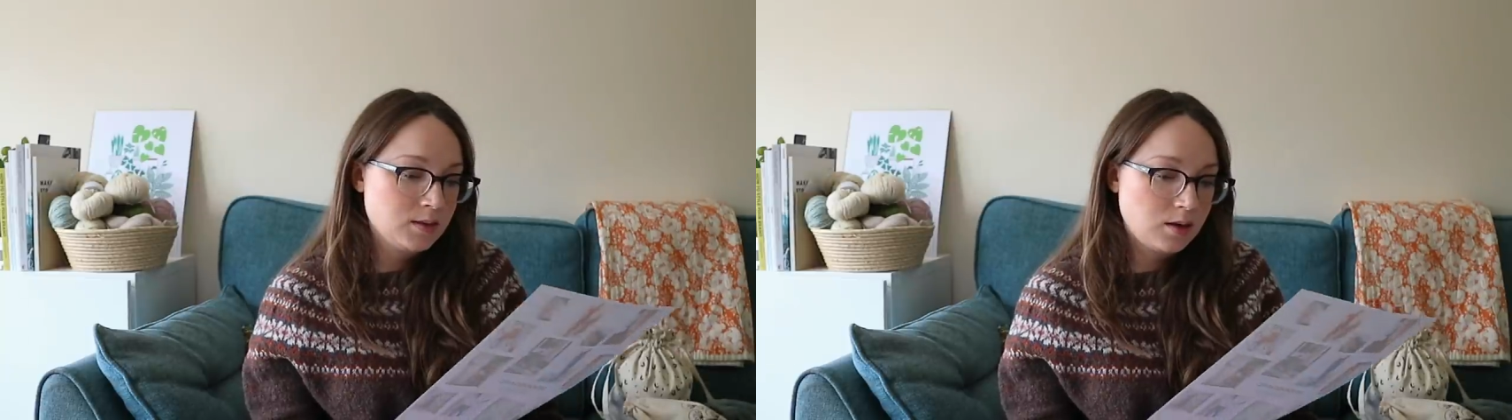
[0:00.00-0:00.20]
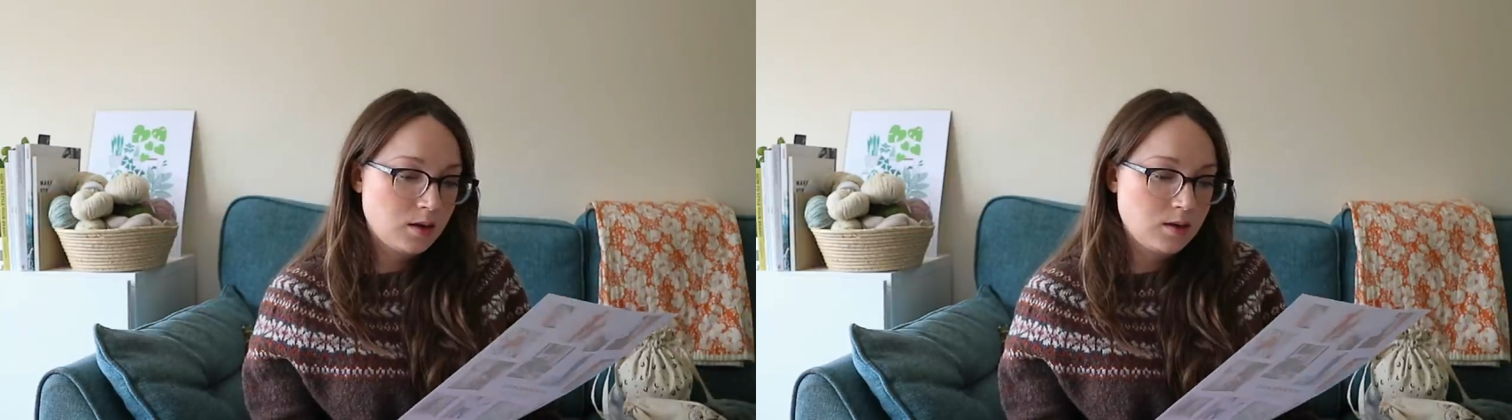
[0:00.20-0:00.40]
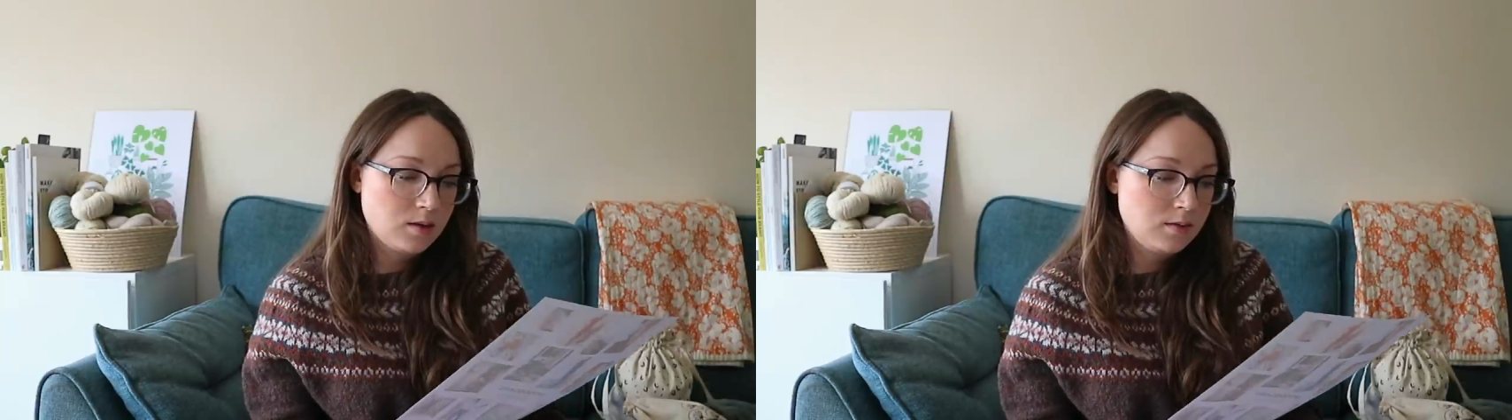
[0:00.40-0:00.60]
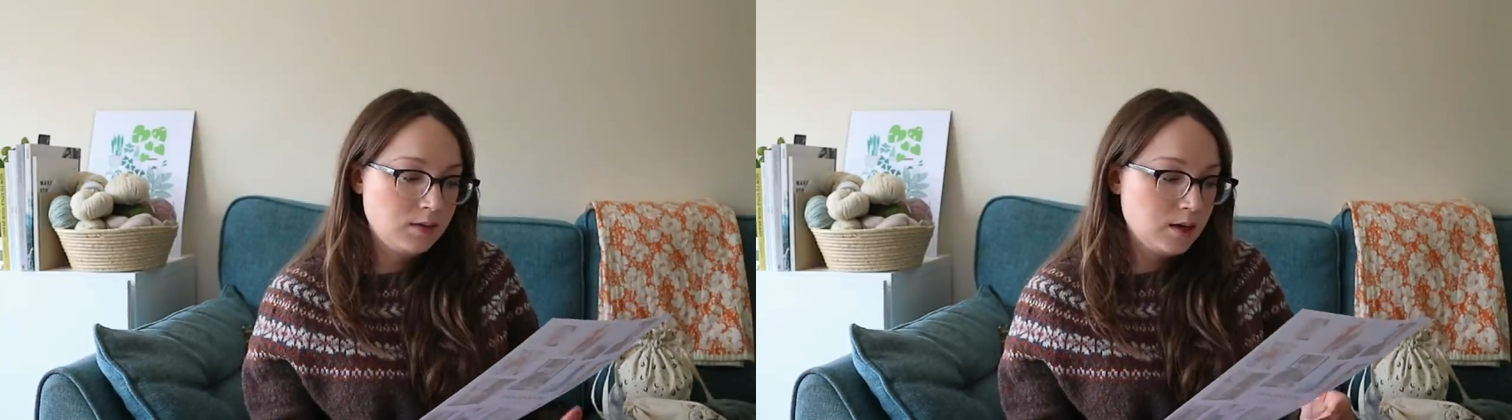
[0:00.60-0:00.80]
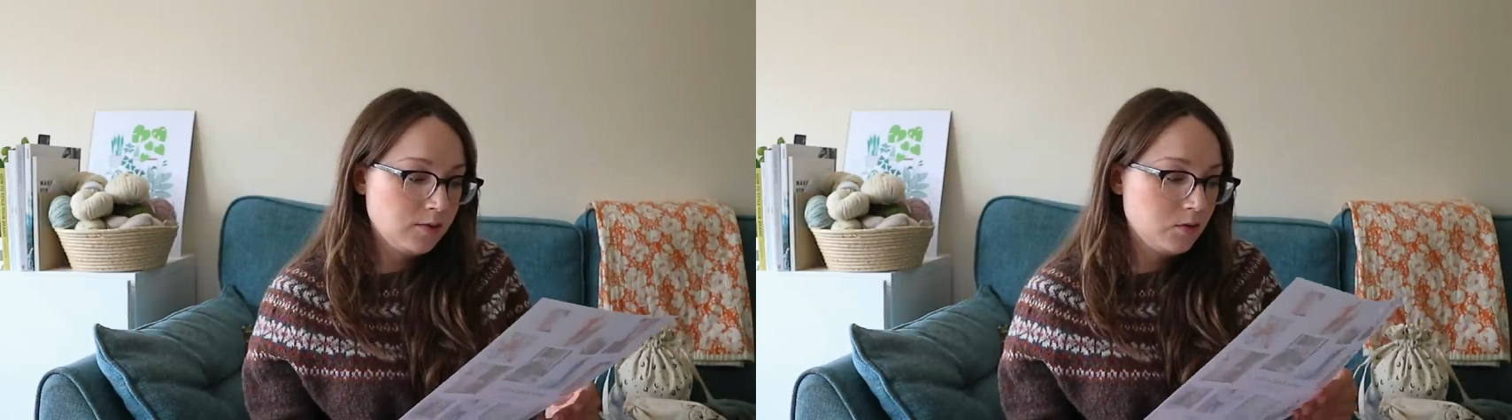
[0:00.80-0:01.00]
So
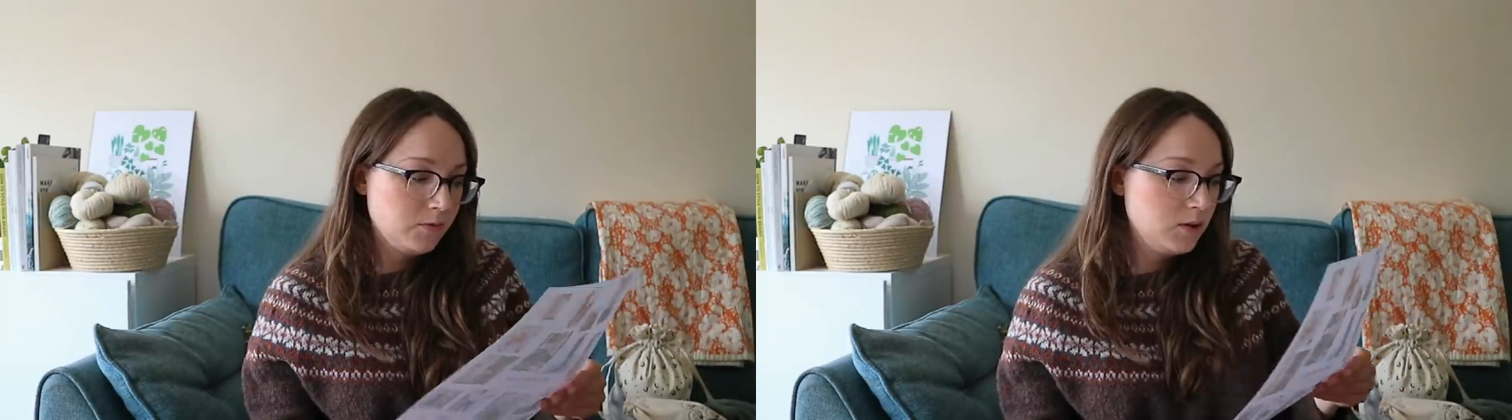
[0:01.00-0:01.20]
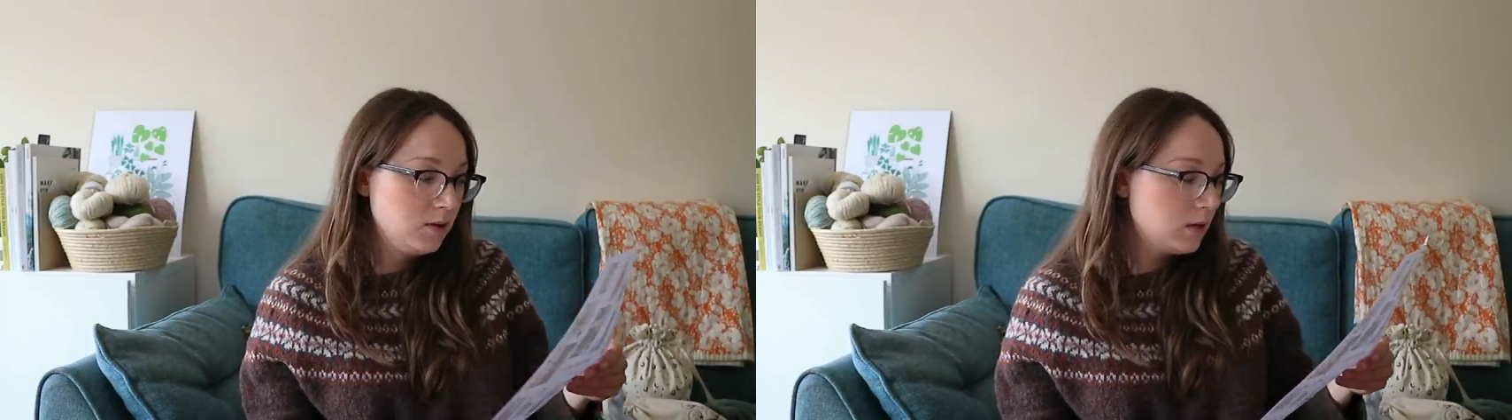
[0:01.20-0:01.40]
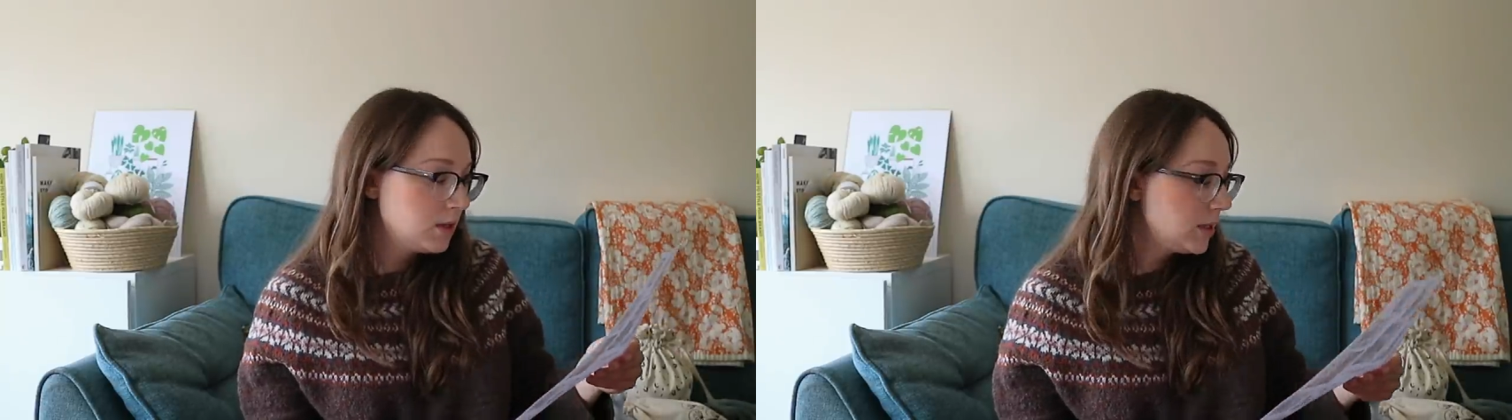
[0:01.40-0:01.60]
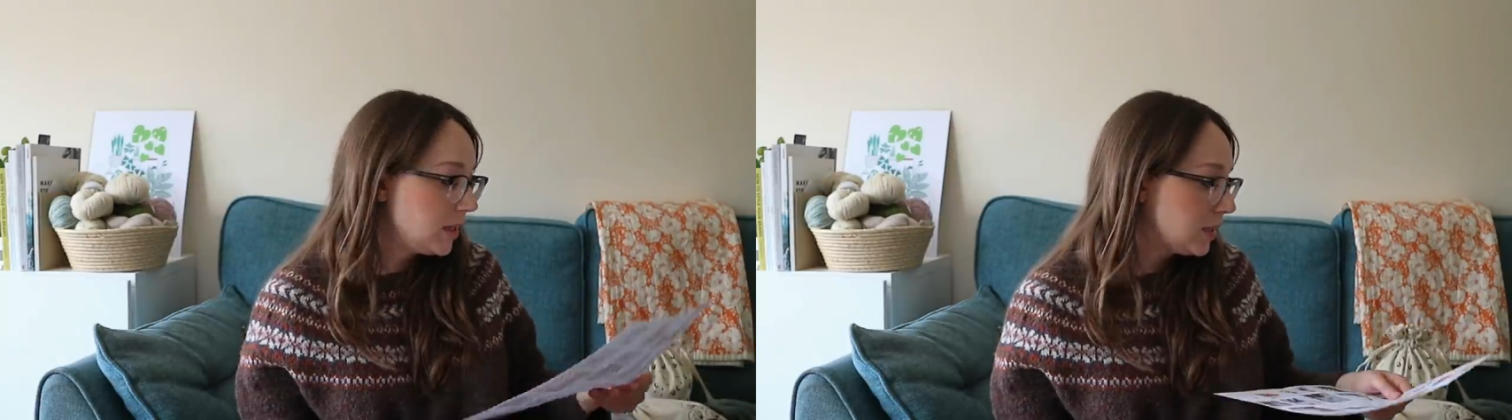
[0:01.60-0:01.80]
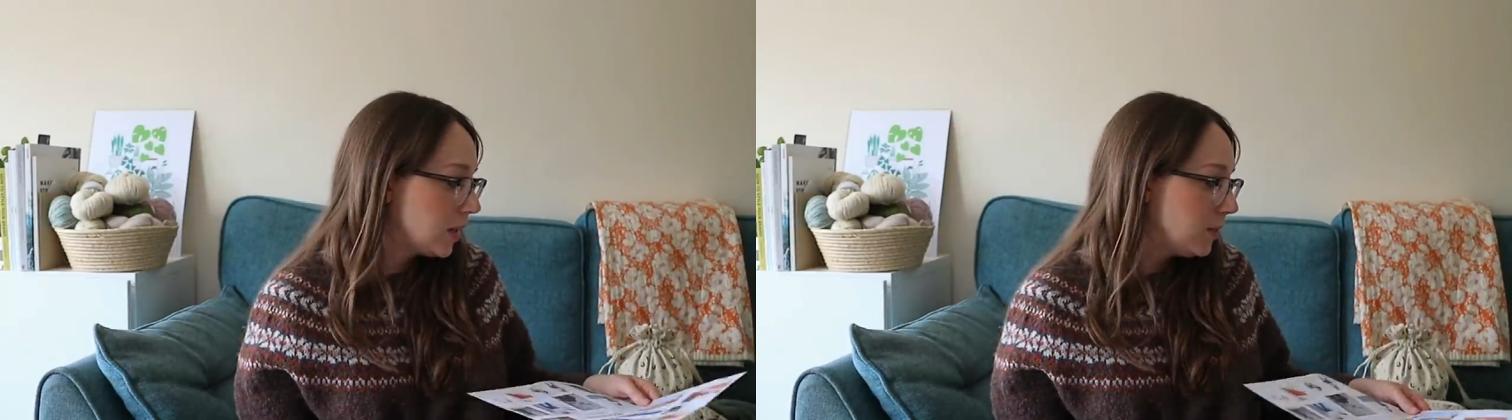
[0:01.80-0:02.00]
yeah, I've got a few nice
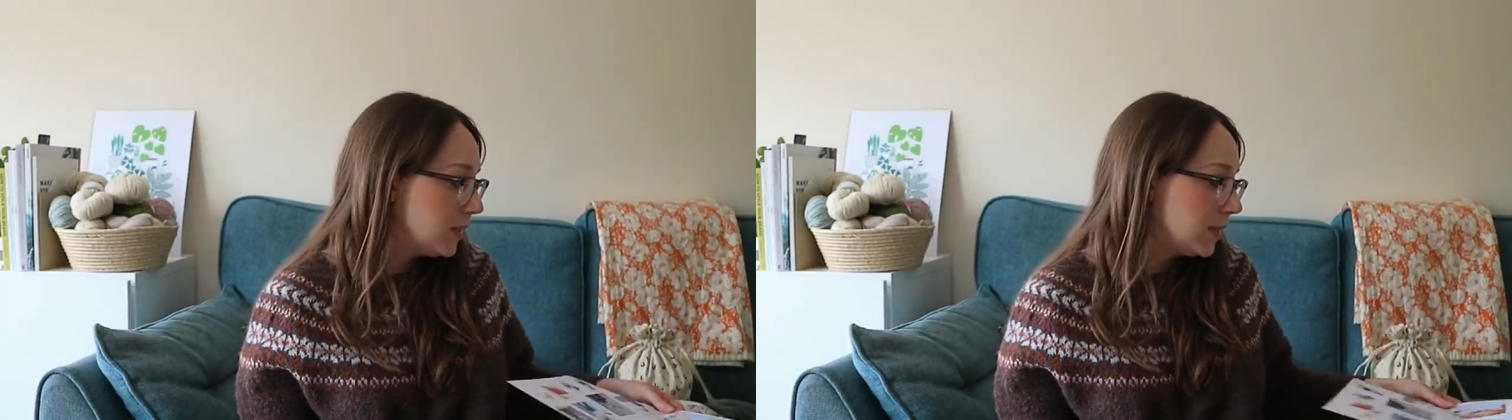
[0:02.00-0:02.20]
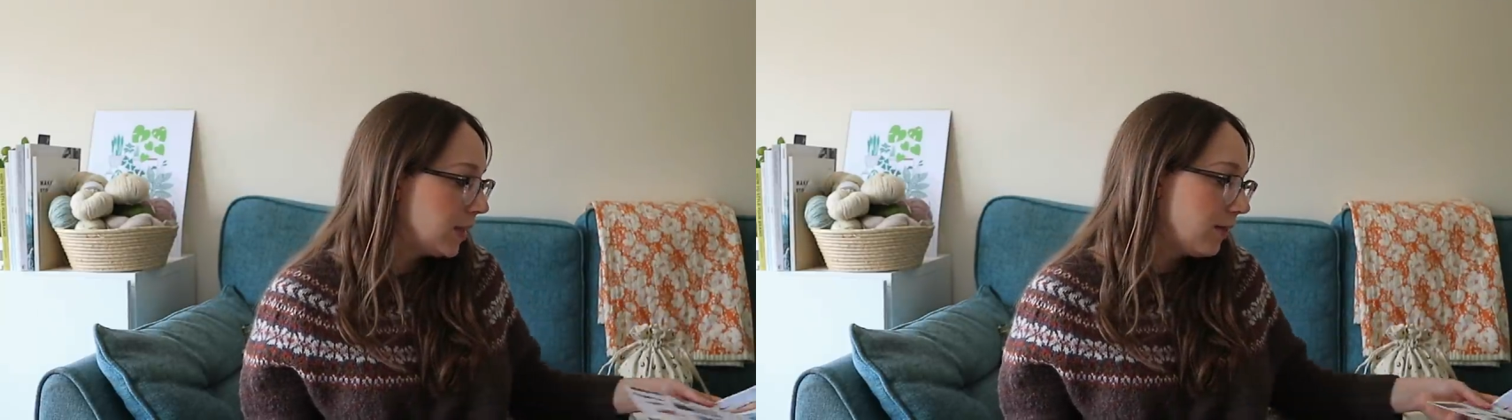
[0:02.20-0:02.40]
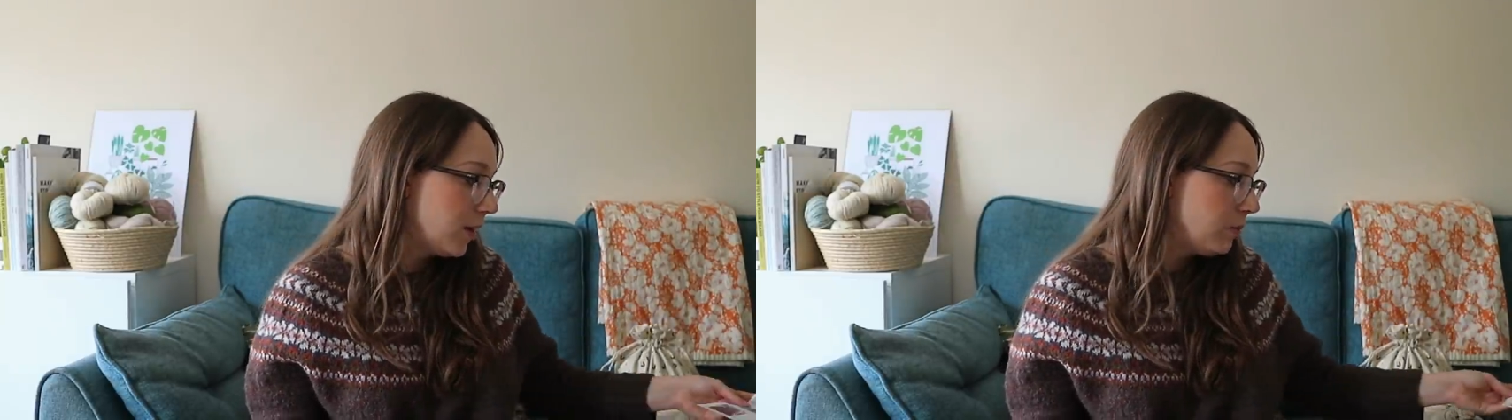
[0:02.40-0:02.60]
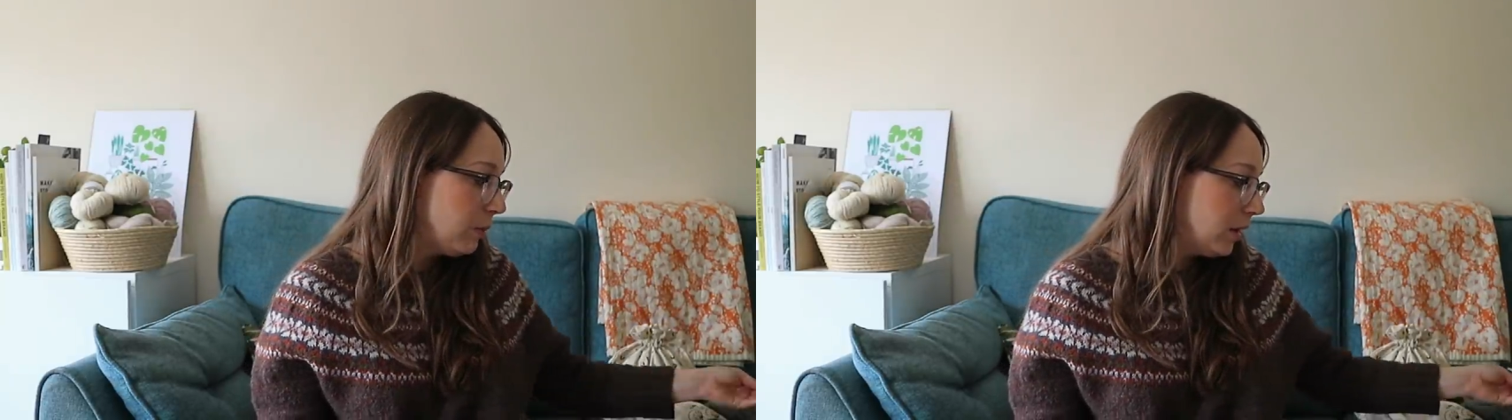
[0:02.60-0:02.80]
things coming together,